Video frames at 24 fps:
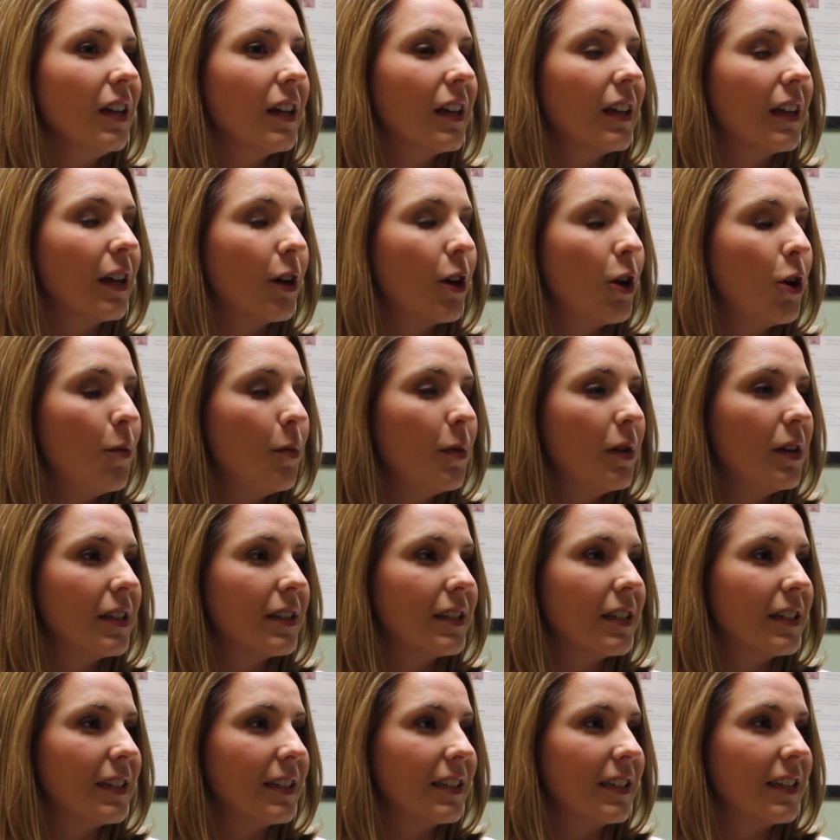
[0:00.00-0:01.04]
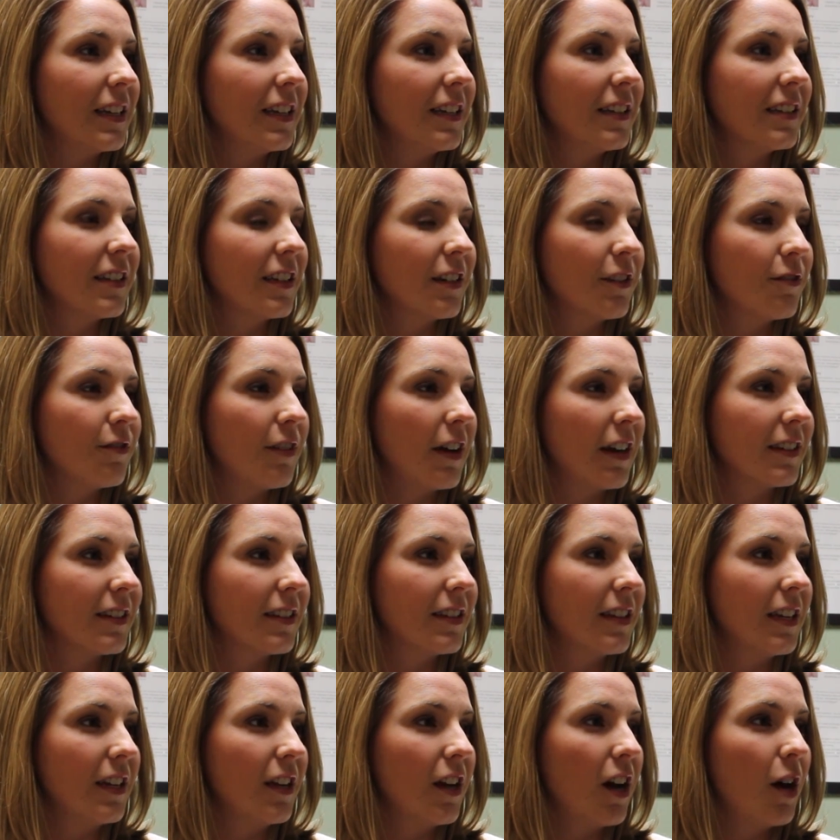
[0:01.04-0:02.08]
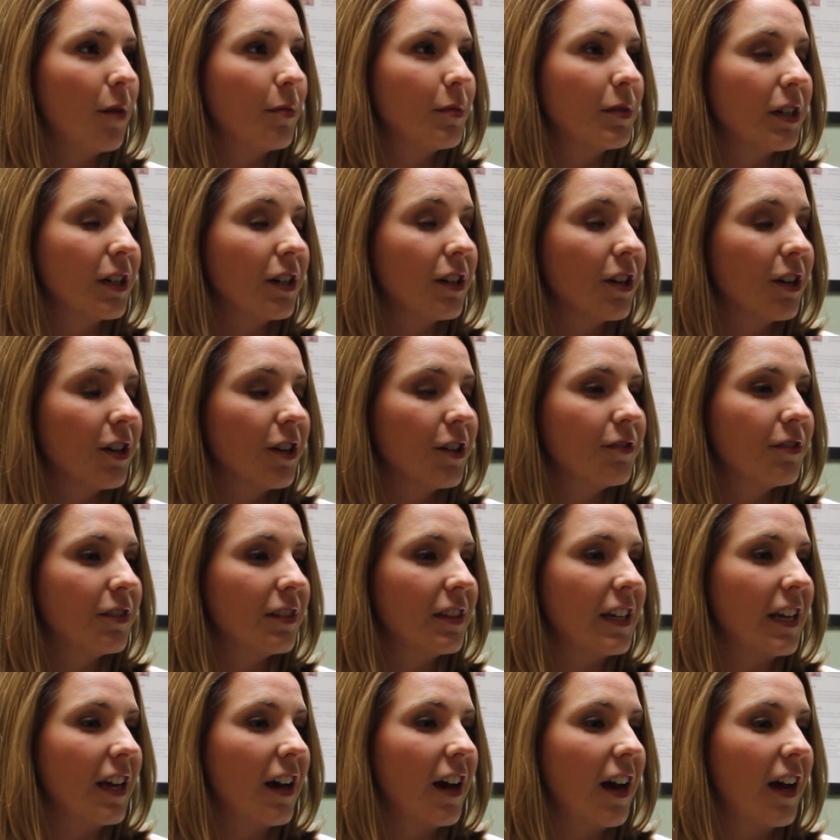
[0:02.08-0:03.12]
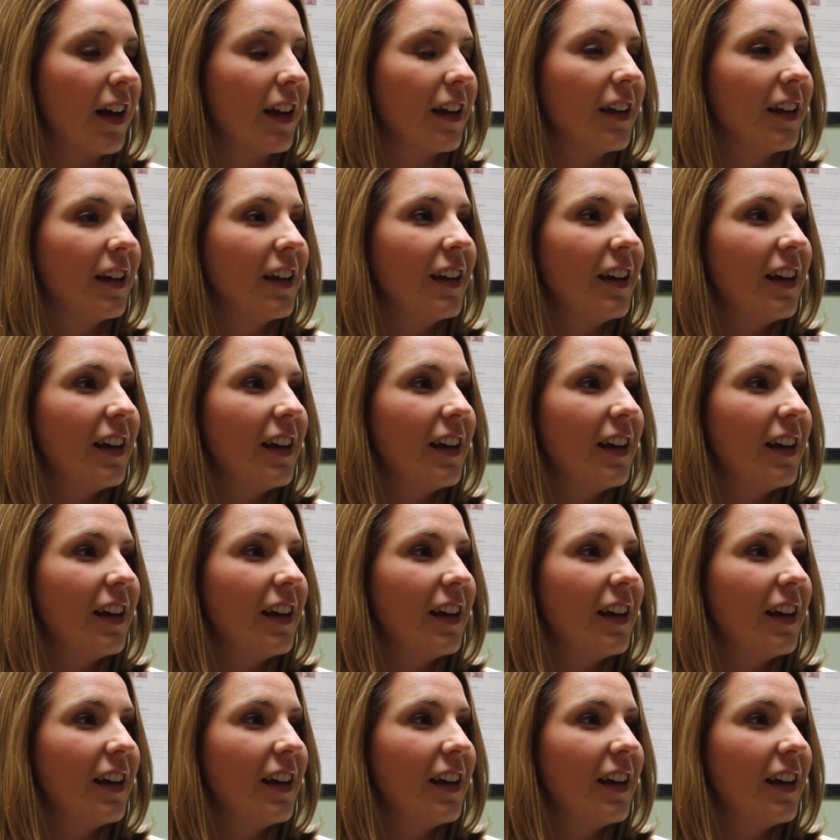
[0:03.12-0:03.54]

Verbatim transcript: Glaucoma is a disease that affects the optic nerve in the eye.